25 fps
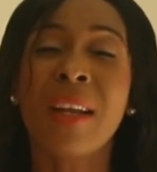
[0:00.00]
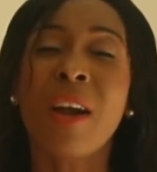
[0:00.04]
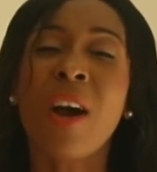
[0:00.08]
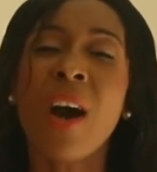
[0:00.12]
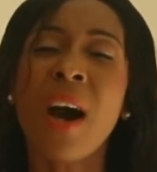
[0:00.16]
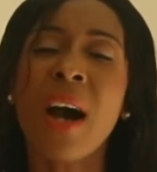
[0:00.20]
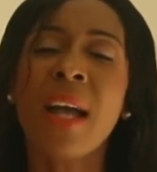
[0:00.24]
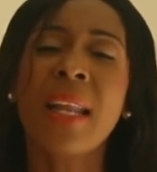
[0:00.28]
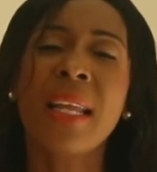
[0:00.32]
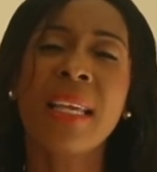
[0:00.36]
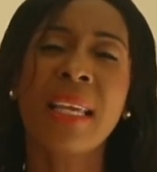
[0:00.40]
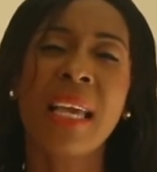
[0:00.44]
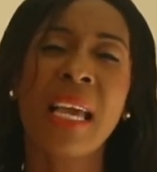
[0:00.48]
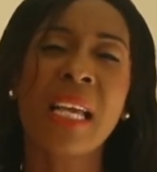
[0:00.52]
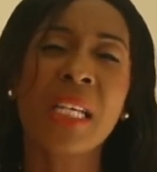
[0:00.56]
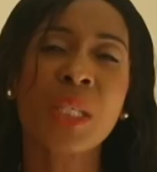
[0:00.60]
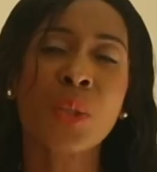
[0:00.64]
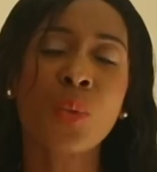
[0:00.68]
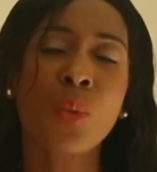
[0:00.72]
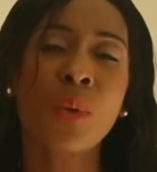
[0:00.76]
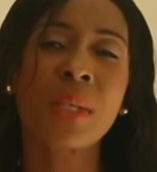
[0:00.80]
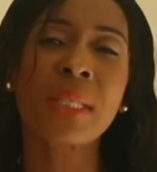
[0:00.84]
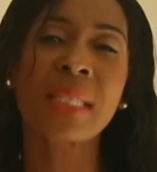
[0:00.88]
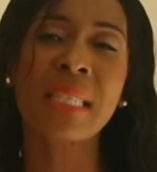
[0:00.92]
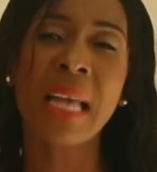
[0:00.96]
guard
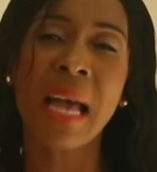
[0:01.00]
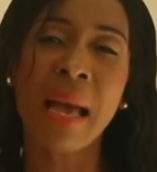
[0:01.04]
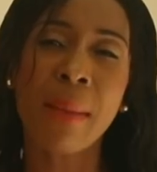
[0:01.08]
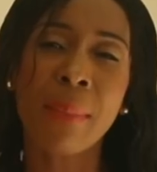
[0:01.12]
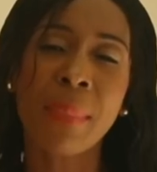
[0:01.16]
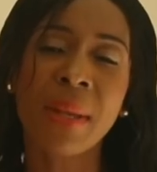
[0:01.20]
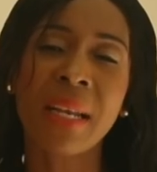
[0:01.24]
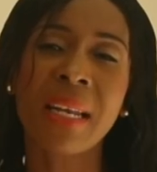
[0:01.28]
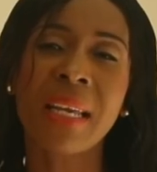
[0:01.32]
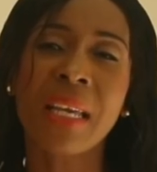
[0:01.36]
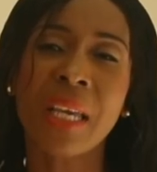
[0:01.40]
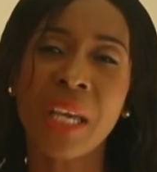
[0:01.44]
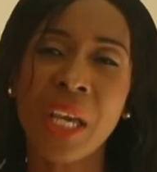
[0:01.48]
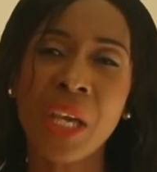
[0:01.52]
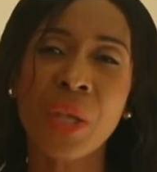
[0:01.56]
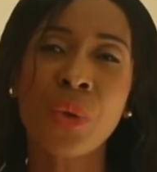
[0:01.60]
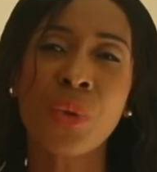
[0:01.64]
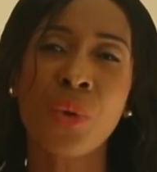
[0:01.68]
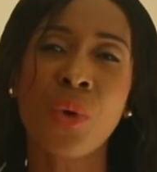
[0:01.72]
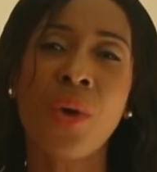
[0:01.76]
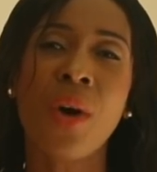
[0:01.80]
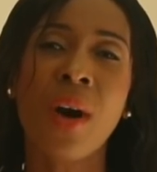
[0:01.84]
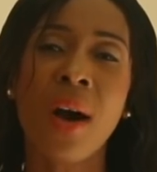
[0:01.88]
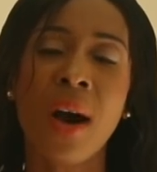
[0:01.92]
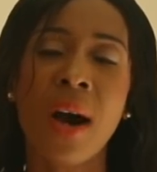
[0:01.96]
against what's happening in
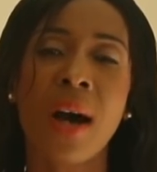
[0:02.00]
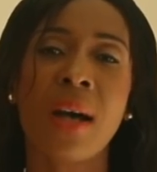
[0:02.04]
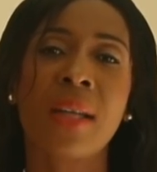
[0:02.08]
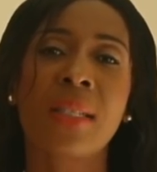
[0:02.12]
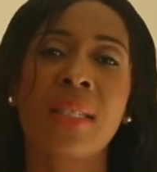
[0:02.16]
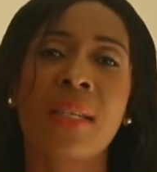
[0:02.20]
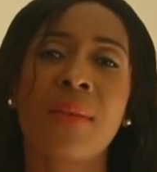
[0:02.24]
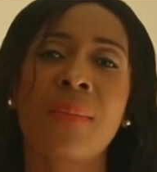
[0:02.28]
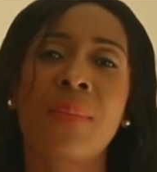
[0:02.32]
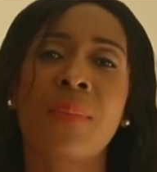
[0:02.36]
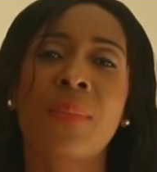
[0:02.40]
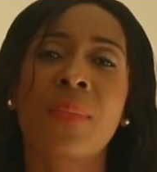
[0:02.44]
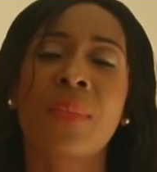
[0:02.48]
your heart."